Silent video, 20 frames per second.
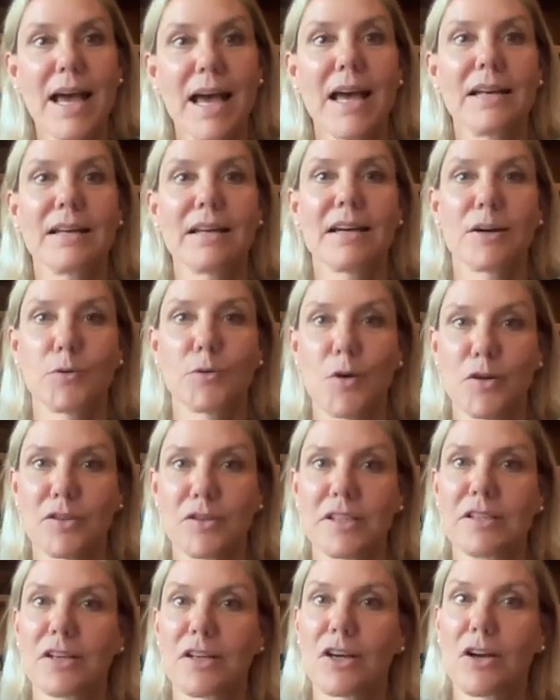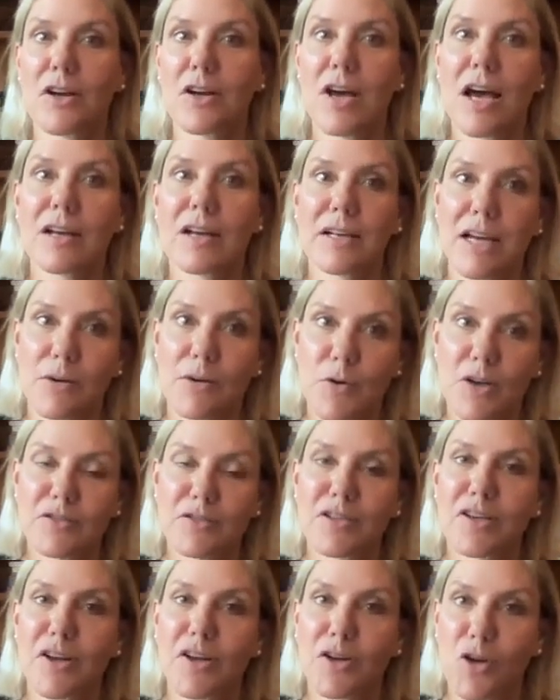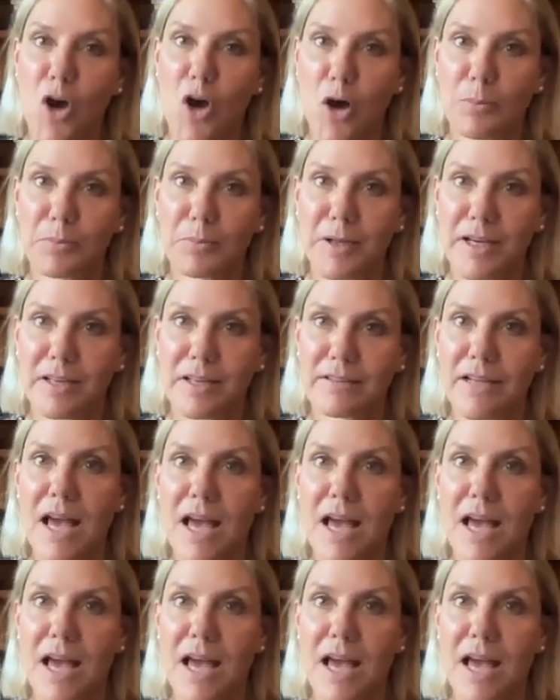and carotenoid complex,